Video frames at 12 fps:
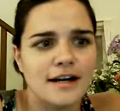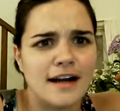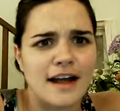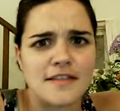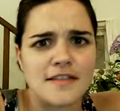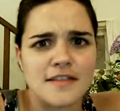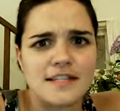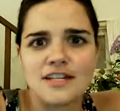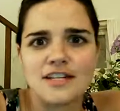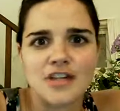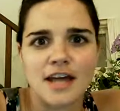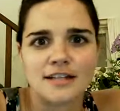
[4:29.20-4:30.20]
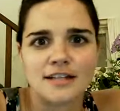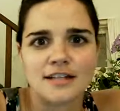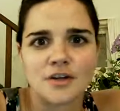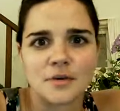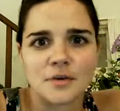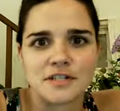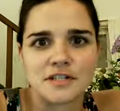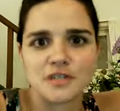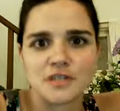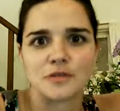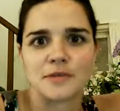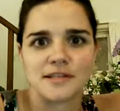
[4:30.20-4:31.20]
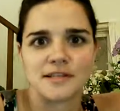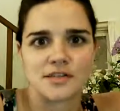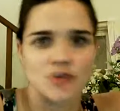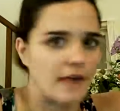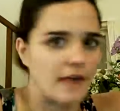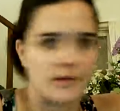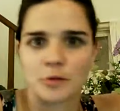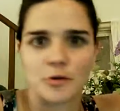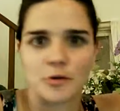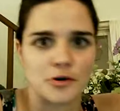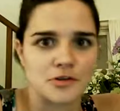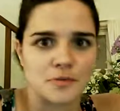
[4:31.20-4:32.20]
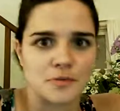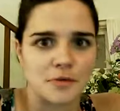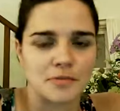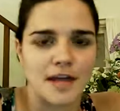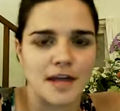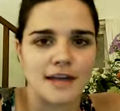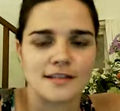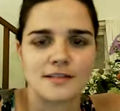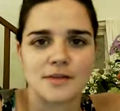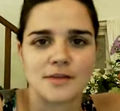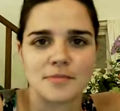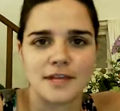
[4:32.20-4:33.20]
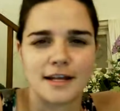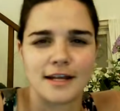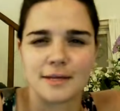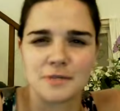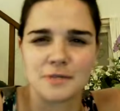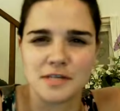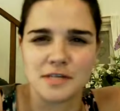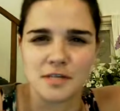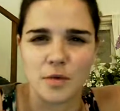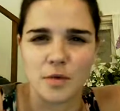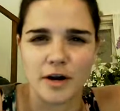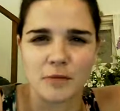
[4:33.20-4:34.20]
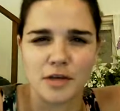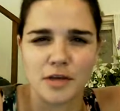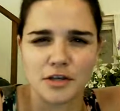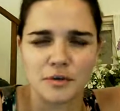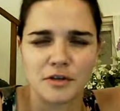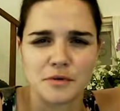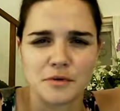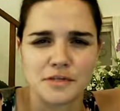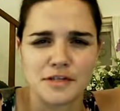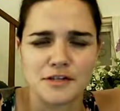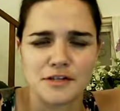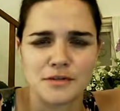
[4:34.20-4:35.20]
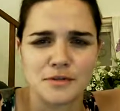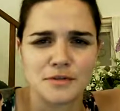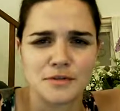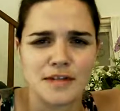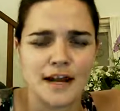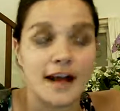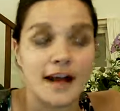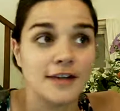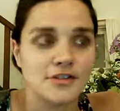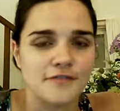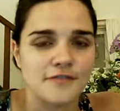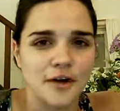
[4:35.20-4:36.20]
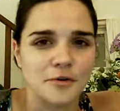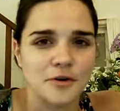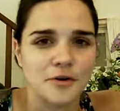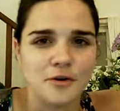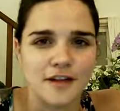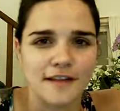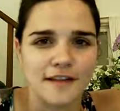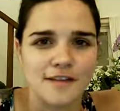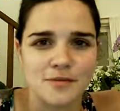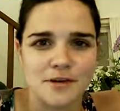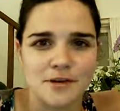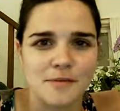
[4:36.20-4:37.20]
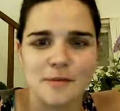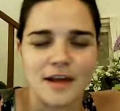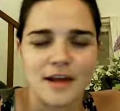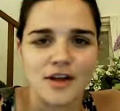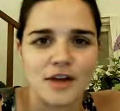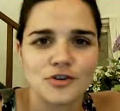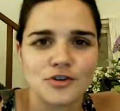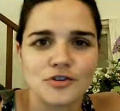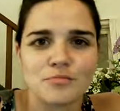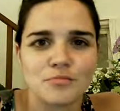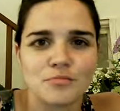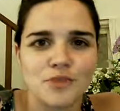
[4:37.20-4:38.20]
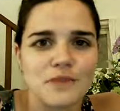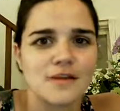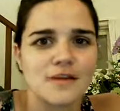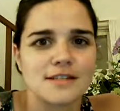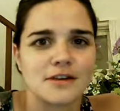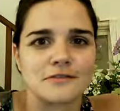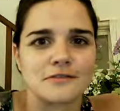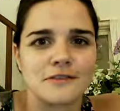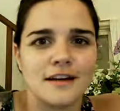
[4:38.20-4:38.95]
And then the DJ didn't know what to do because the traffic reporter just went blank, and so they played "Hip to Be Square" by Huey Lewis and the News. And I actually found a recording of that screaming, but I couldn't bring myself